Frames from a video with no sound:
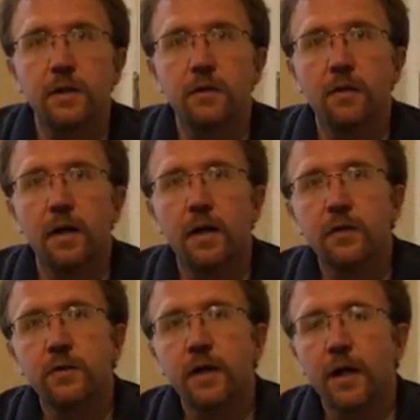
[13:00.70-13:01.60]
in right now,
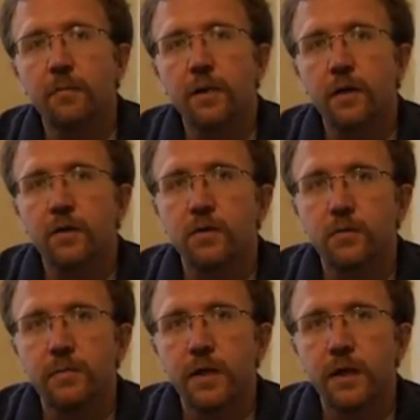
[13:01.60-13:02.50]
check out my
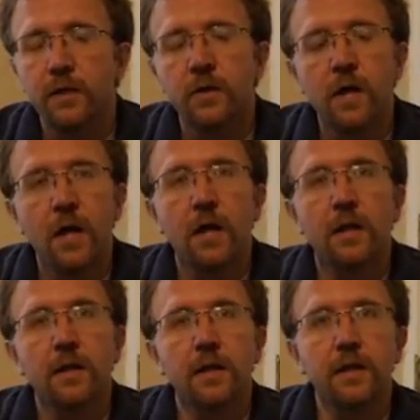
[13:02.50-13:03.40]
YouTube channel,
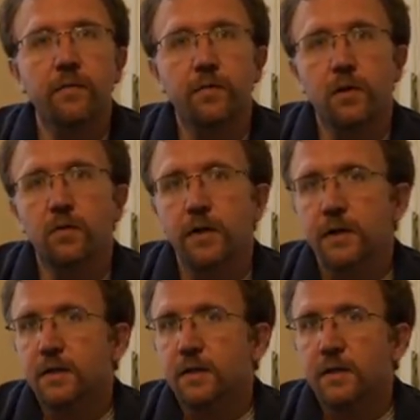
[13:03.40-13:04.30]
leave
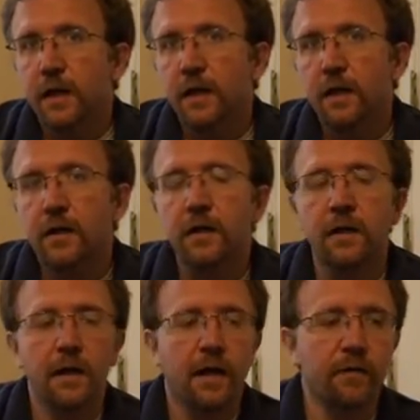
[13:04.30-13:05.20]
requests there.
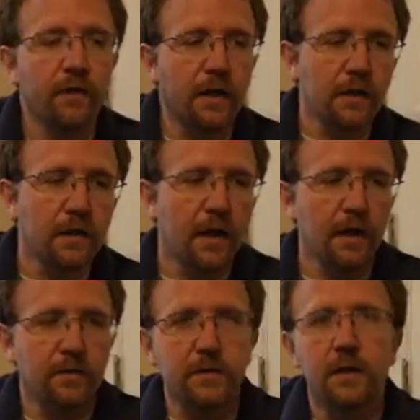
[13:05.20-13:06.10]
I've got a lot
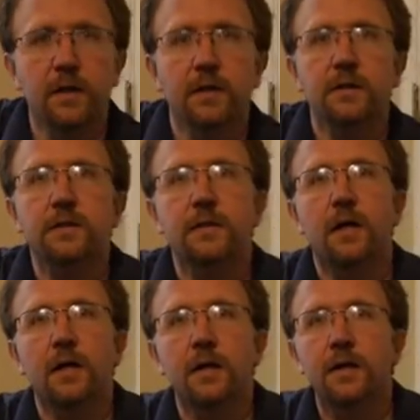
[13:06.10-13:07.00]
of songs
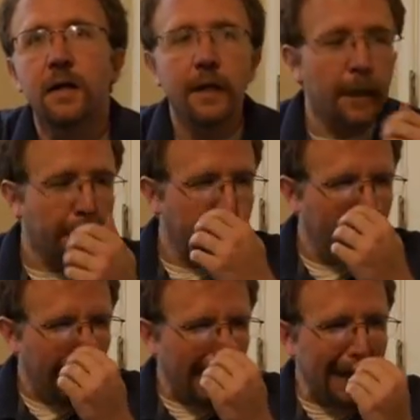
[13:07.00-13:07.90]
on there.
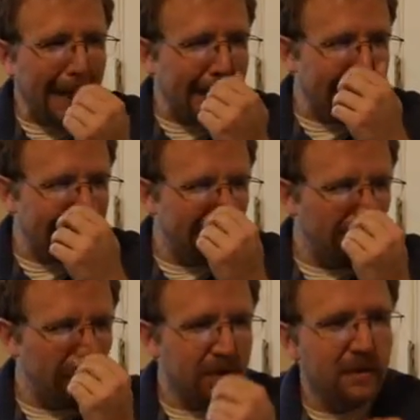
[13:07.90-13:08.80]
And
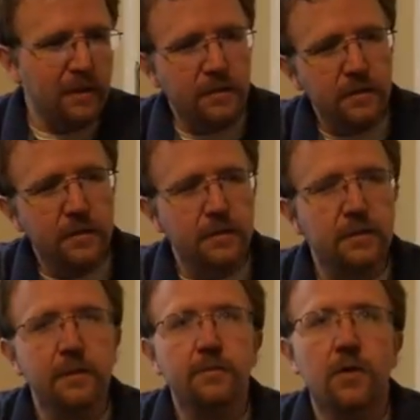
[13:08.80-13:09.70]
with these lessons,
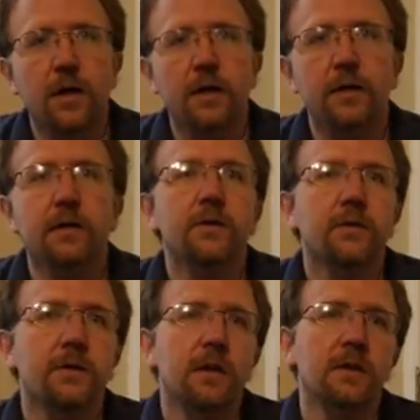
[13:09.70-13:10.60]
I'm trying to do
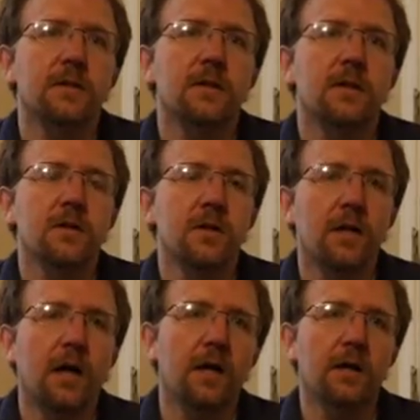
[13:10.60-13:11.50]
songs that are
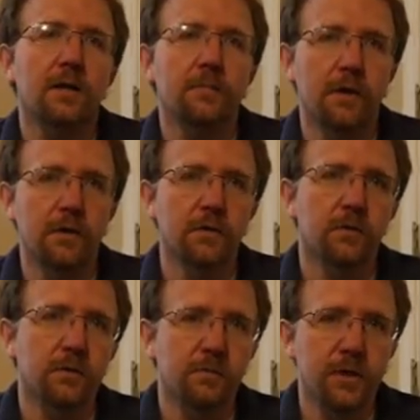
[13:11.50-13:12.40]
not on my
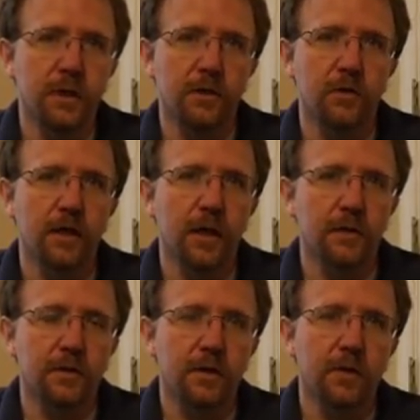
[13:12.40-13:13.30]
YouTube channel yet.
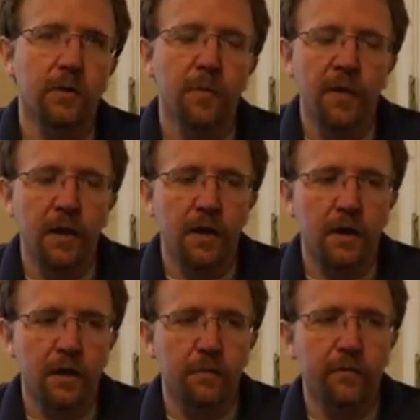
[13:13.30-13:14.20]
So
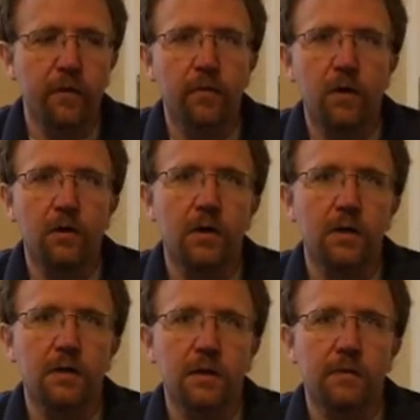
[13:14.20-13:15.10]
if I've already
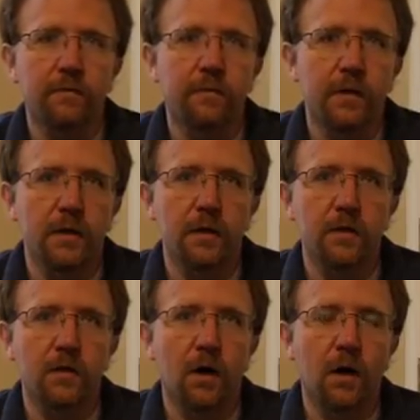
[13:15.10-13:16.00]
done a
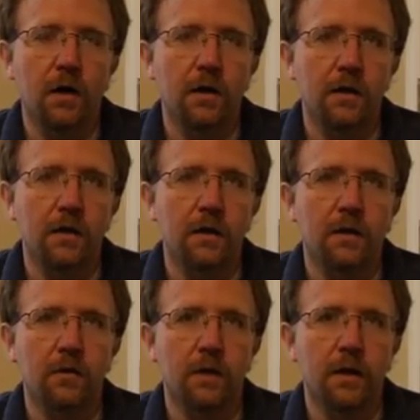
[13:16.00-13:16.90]
video on it
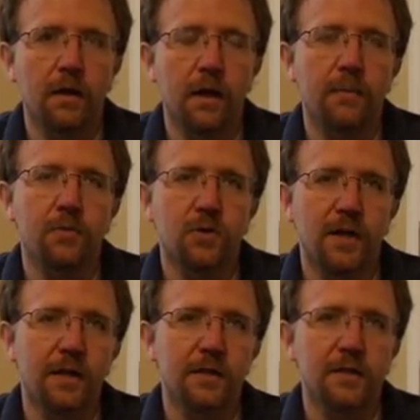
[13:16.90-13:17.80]
already, I'm
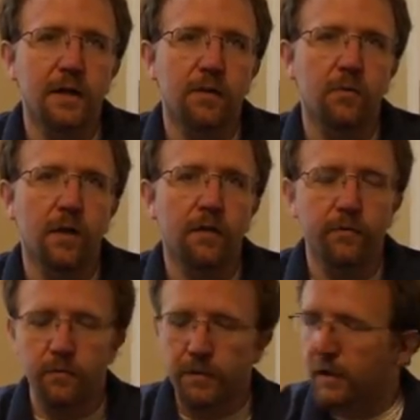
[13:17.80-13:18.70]
trying to stay away
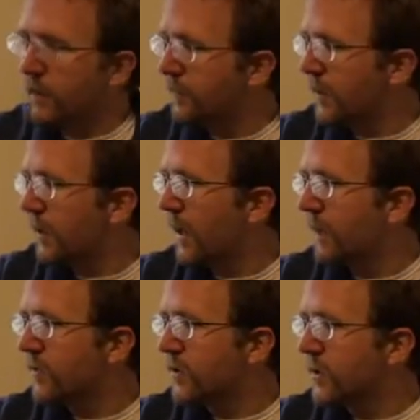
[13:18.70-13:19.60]
from that on the
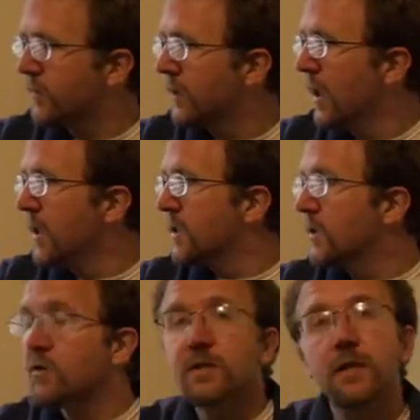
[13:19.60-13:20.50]
live stream. So
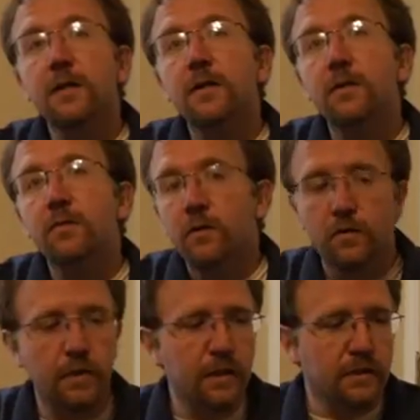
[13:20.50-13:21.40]
send in your
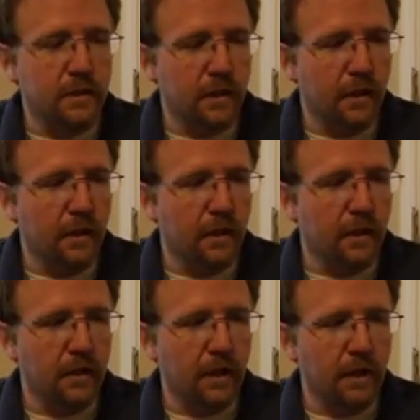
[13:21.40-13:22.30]
requests
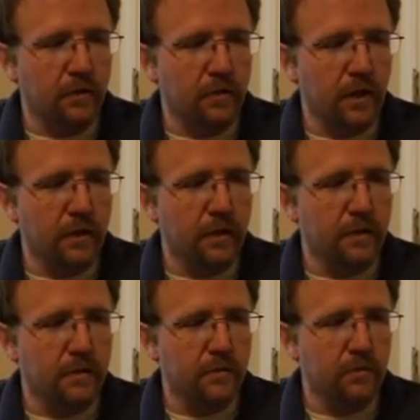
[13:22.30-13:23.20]
and I'll try to
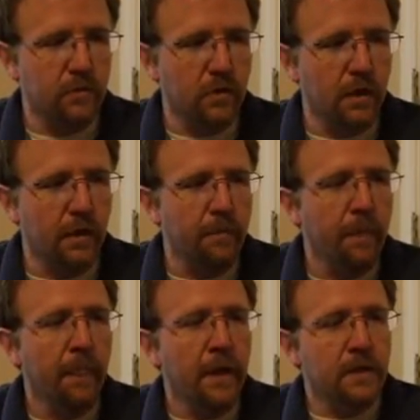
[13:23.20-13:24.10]
get some more up.
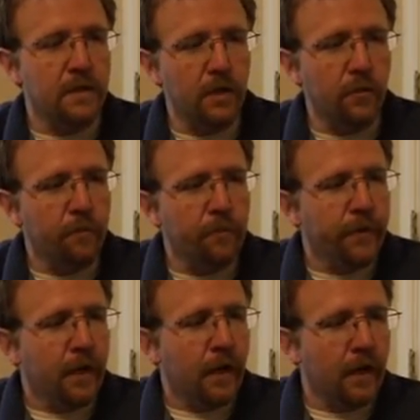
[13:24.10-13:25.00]
So
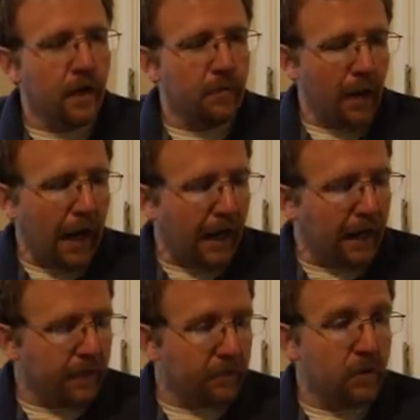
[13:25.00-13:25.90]
I
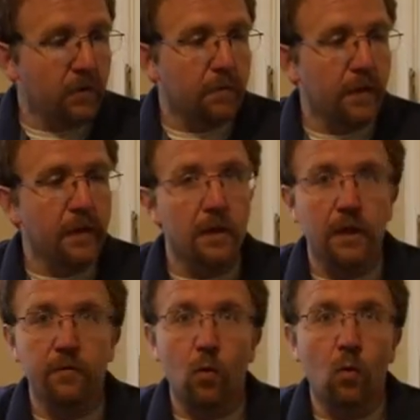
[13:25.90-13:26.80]
am going to play
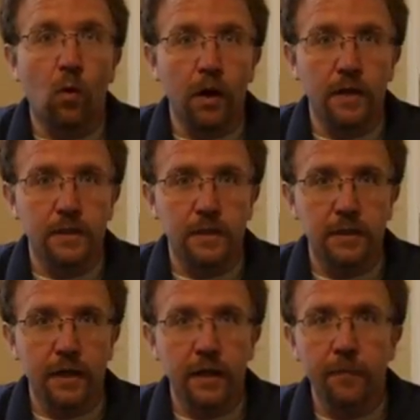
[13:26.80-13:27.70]
level 1
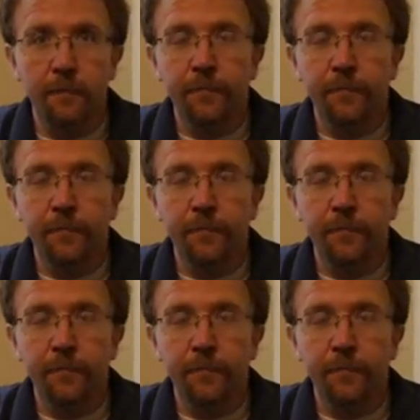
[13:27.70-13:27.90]
today.